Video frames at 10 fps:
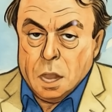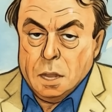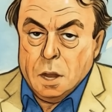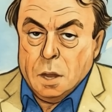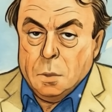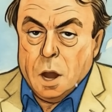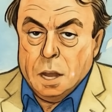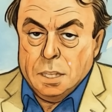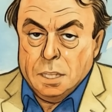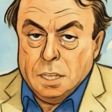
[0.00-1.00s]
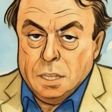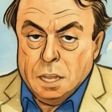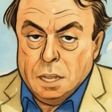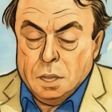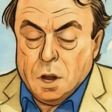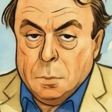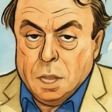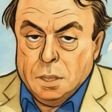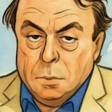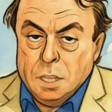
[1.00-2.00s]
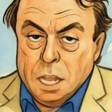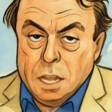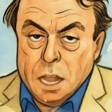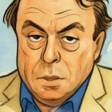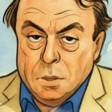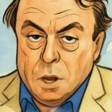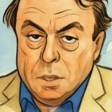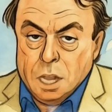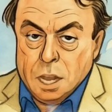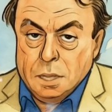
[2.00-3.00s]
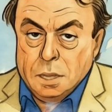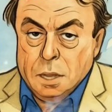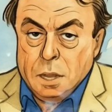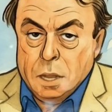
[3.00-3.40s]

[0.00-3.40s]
and only while insisting his comments were taken out of context.